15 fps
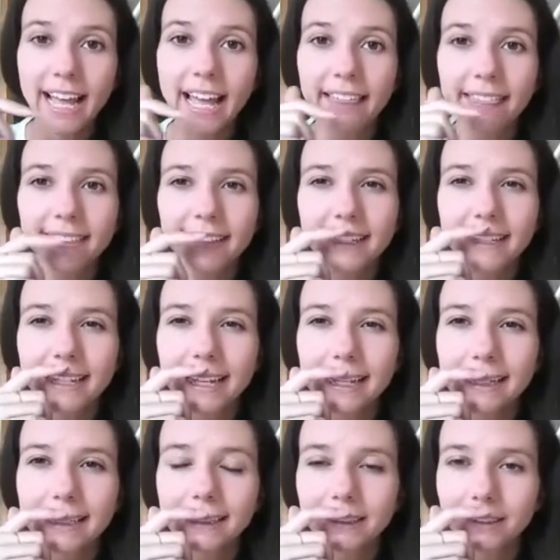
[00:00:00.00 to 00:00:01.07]
And the
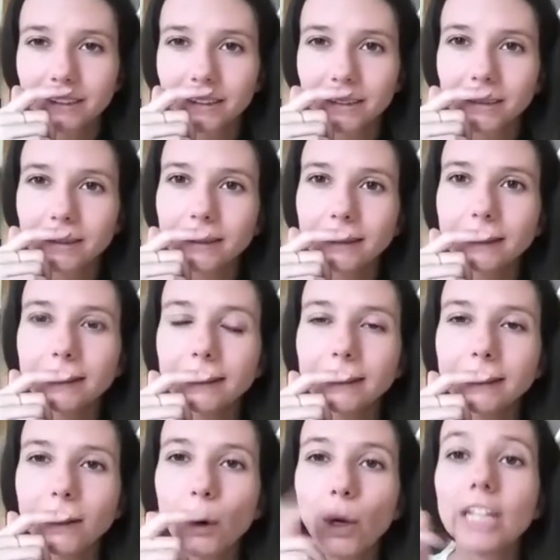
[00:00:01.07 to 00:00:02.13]
candle
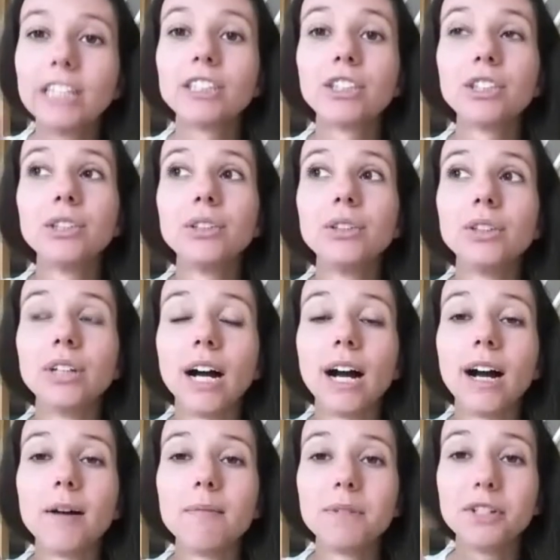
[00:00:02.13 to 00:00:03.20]
went to
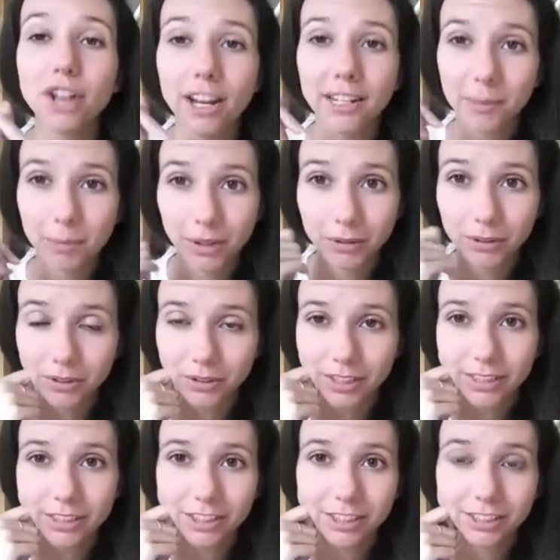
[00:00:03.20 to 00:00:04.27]
Johnny
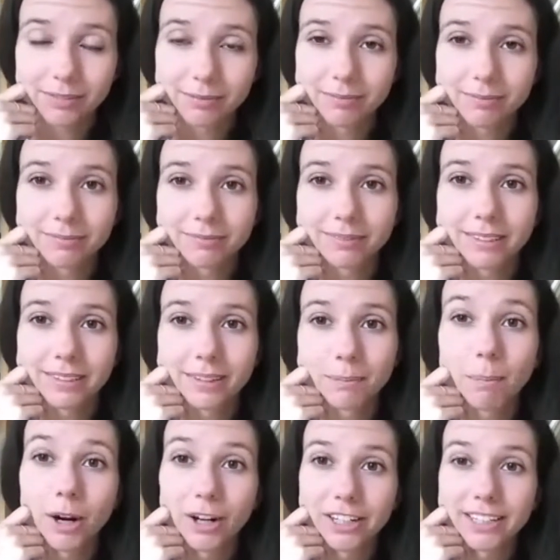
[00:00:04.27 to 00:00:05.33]
Blowtorch
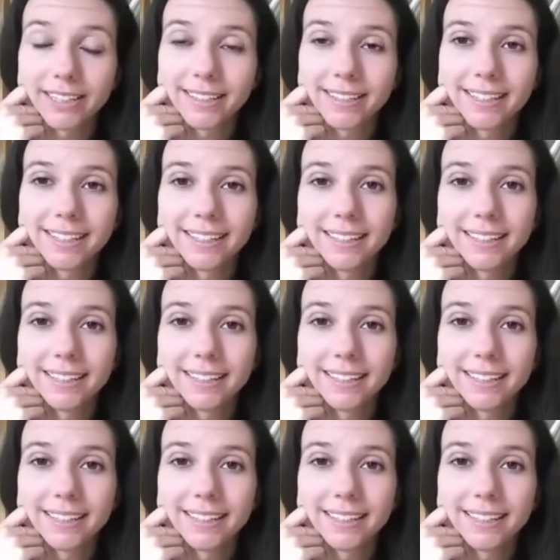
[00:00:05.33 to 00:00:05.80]
Martin